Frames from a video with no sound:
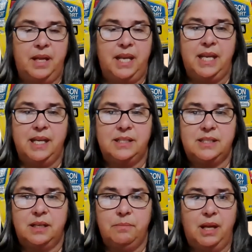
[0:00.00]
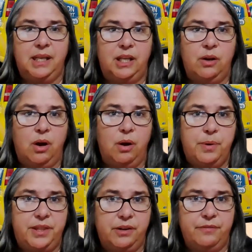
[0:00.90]
And, I'll
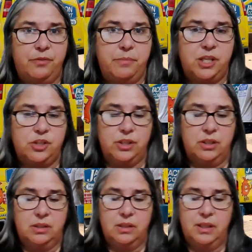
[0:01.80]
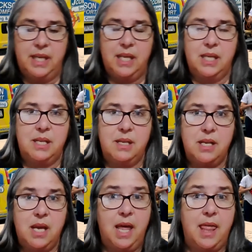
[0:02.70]
put their information
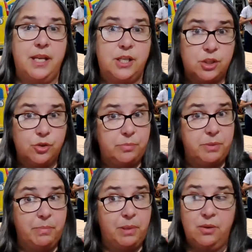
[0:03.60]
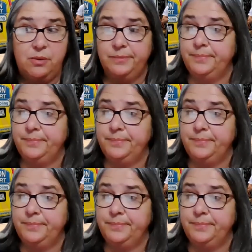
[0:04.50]
in the description below.